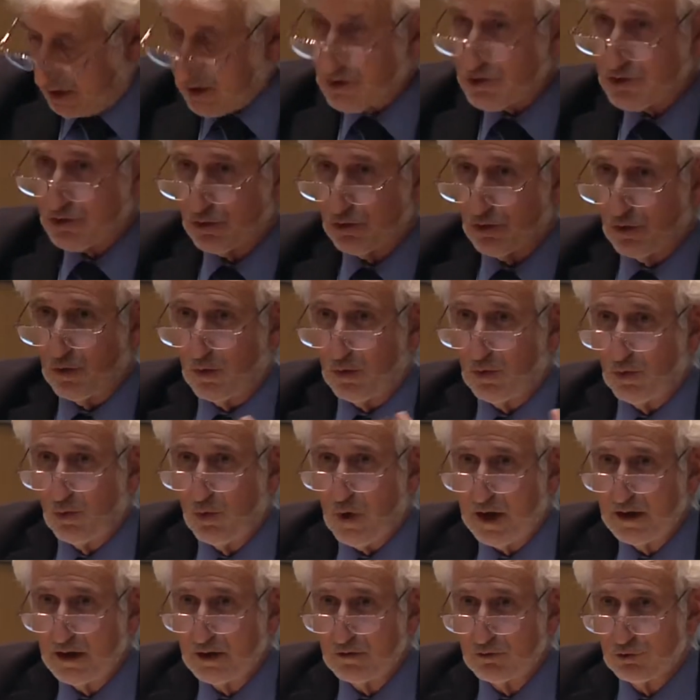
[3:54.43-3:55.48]
So
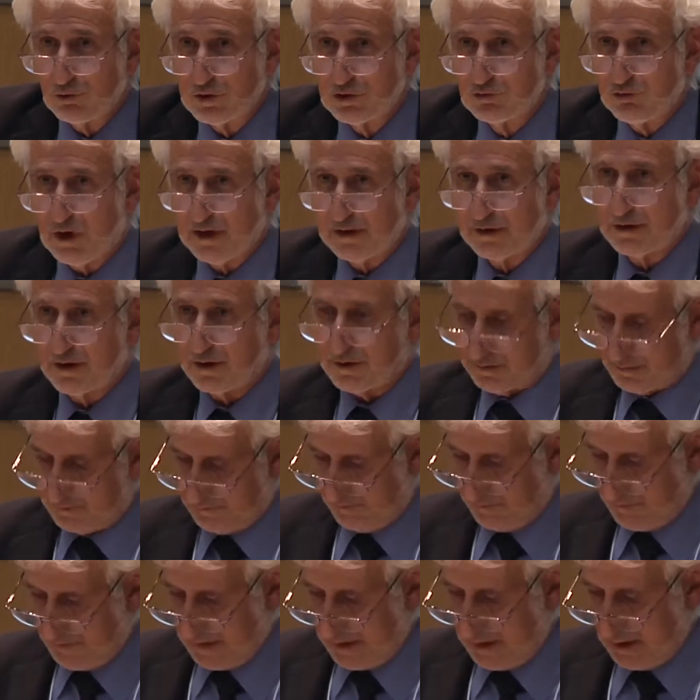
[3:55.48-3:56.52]
one would wonder
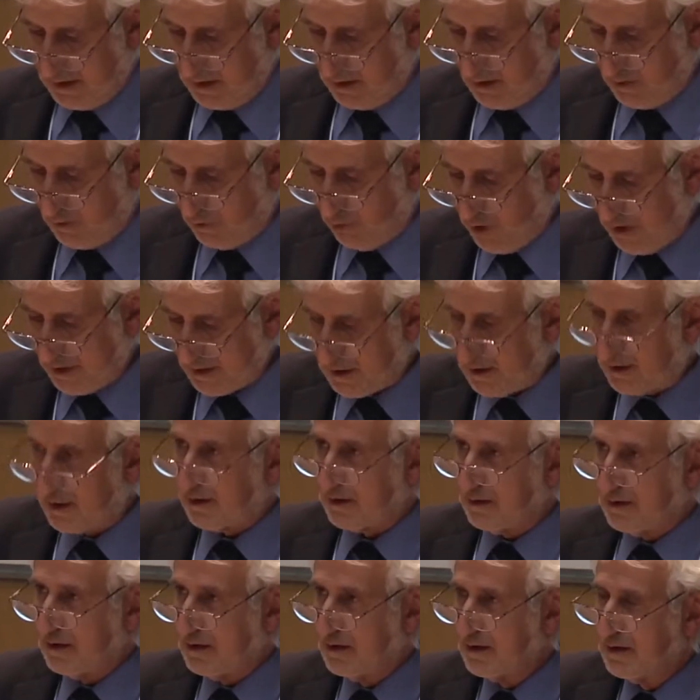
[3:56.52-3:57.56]
whether
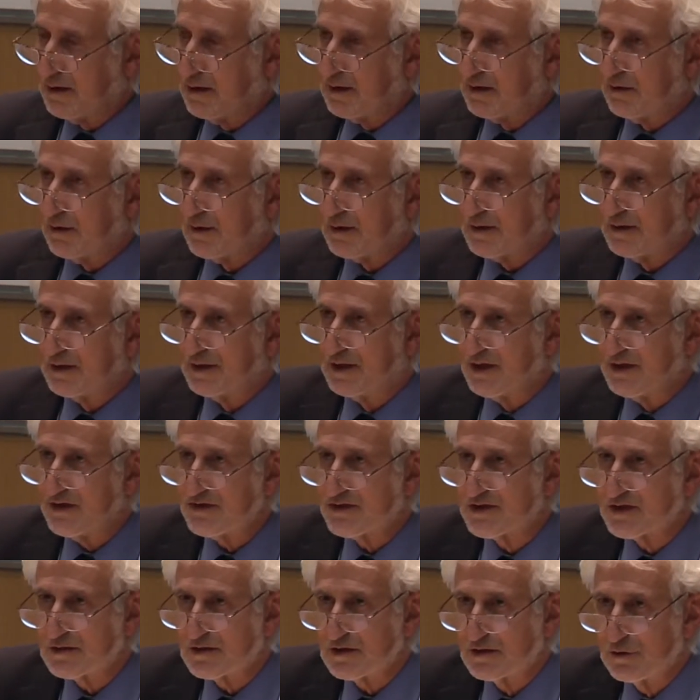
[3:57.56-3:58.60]

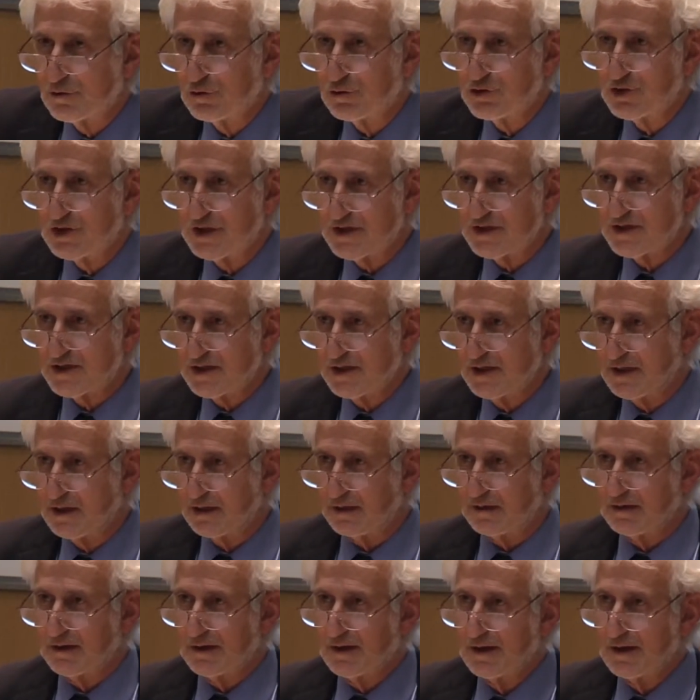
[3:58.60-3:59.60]
this UGC